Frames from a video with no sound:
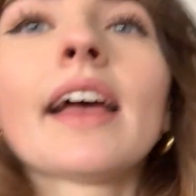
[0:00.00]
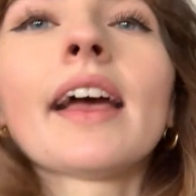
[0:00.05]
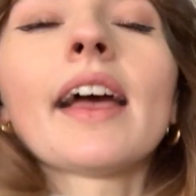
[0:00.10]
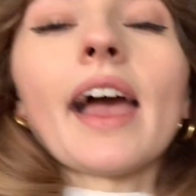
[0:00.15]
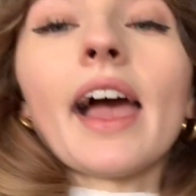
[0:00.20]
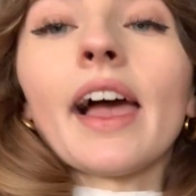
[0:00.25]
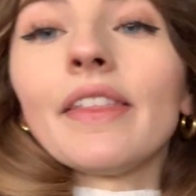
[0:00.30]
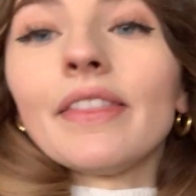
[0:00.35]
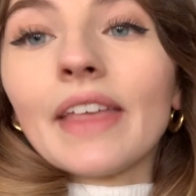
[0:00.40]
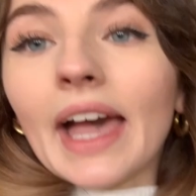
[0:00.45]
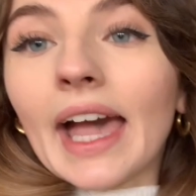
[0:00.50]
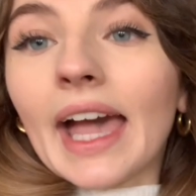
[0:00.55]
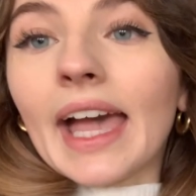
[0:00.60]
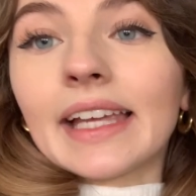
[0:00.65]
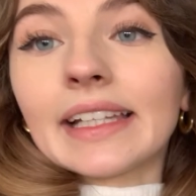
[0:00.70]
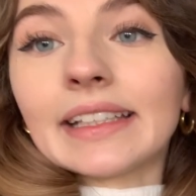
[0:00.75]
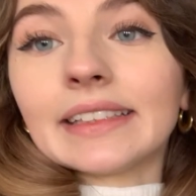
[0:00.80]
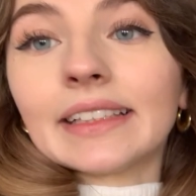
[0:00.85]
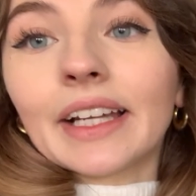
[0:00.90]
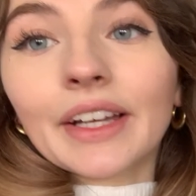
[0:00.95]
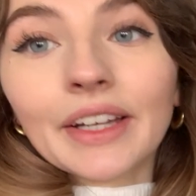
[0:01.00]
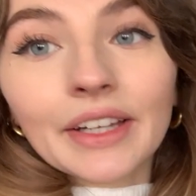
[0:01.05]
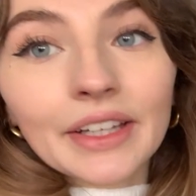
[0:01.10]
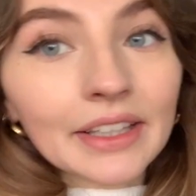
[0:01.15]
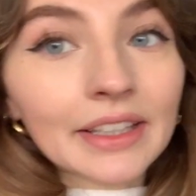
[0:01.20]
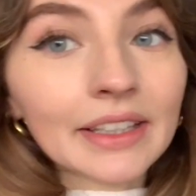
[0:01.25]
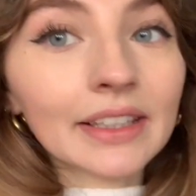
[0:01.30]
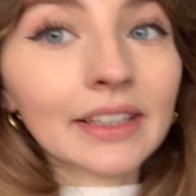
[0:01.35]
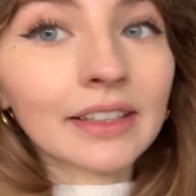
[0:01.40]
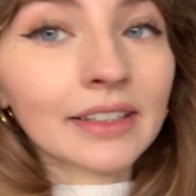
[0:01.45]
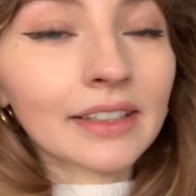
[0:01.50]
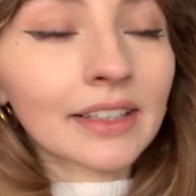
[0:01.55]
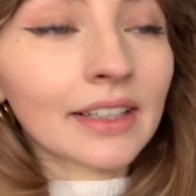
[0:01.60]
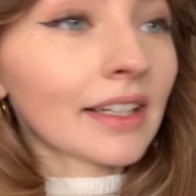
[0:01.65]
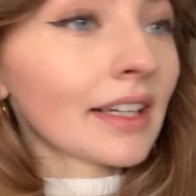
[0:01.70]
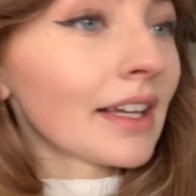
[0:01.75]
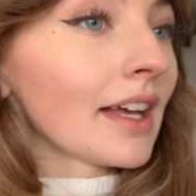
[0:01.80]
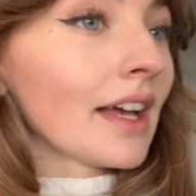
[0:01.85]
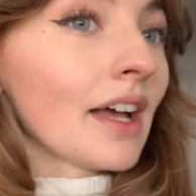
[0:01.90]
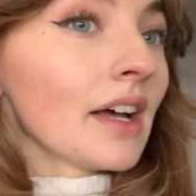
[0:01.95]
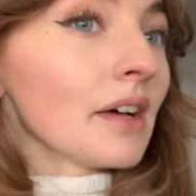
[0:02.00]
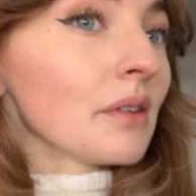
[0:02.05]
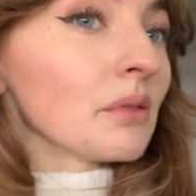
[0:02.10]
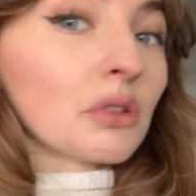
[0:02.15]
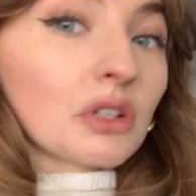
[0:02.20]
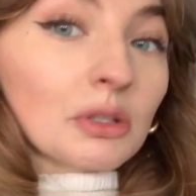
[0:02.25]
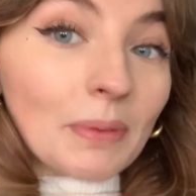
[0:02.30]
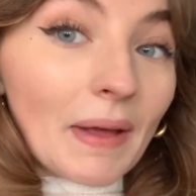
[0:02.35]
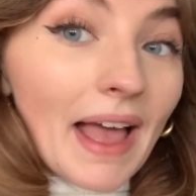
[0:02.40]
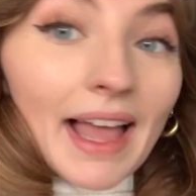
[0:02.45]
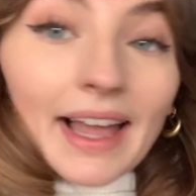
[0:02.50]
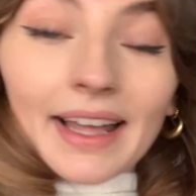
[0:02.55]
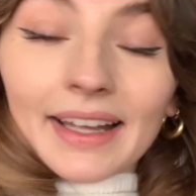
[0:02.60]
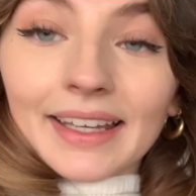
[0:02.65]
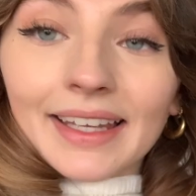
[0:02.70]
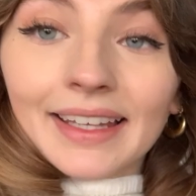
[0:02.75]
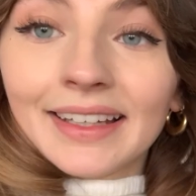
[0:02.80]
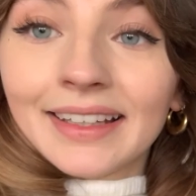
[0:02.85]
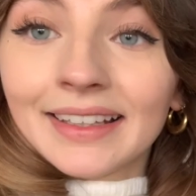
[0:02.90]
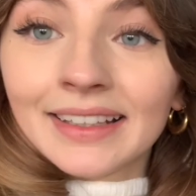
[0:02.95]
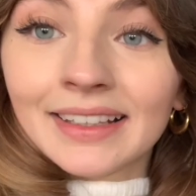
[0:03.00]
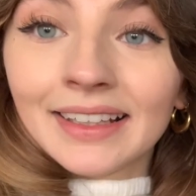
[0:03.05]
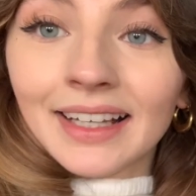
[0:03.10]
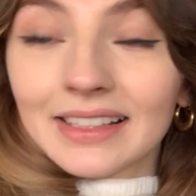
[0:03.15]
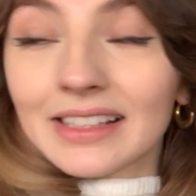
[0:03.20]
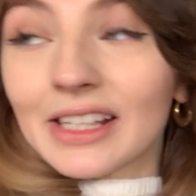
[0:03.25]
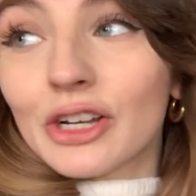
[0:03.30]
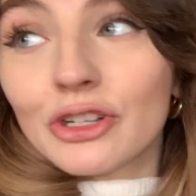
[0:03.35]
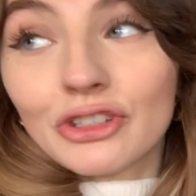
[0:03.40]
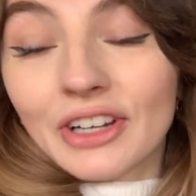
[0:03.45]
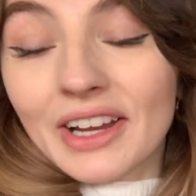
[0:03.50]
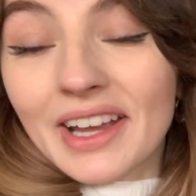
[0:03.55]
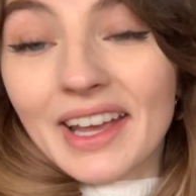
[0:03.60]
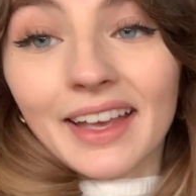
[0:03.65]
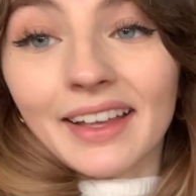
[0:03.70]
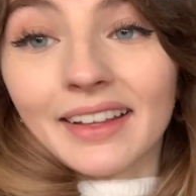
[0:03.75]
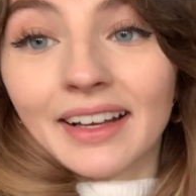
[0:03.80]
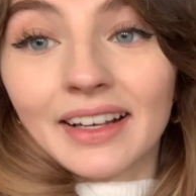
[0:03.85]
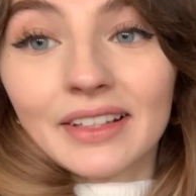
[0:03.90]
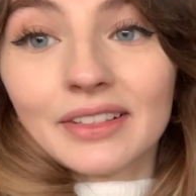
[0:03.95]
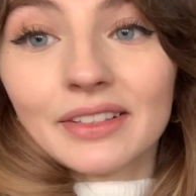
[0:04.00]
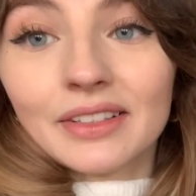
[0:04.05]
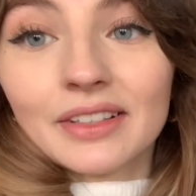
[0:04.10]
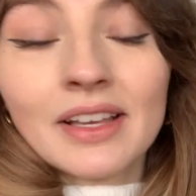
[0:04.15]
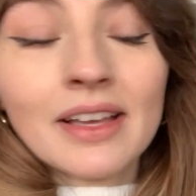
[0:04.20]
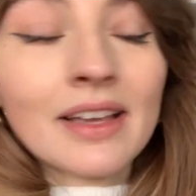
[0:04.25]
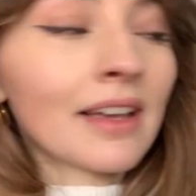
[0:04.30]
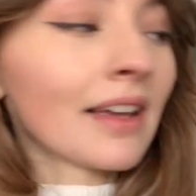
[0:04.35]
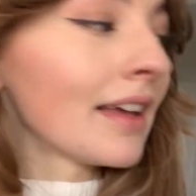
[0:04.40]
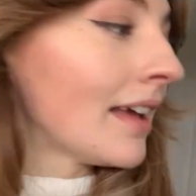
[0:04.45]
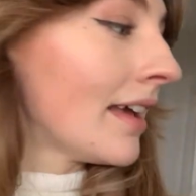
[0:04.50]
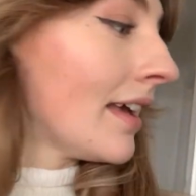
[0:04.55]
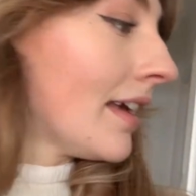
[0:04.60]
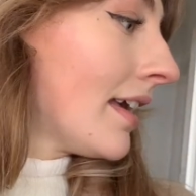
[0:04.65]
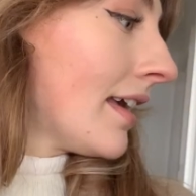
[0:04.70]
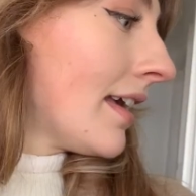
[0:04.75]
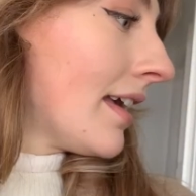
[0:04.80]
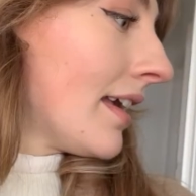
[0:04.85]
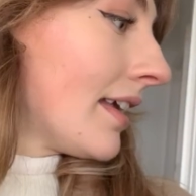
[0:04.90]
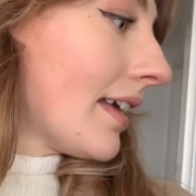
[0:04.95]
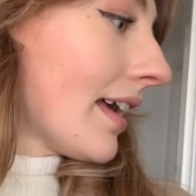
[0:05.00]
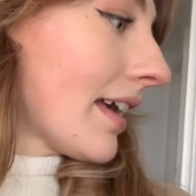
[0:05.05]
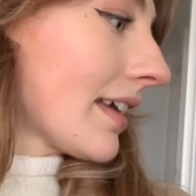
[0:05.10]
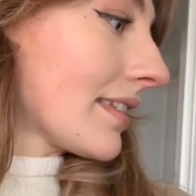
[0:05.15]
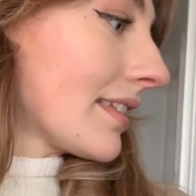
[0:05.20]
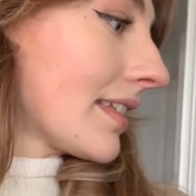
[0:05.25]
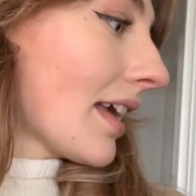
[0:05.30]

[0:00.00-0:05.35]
And then walked back. That's literally it. That's the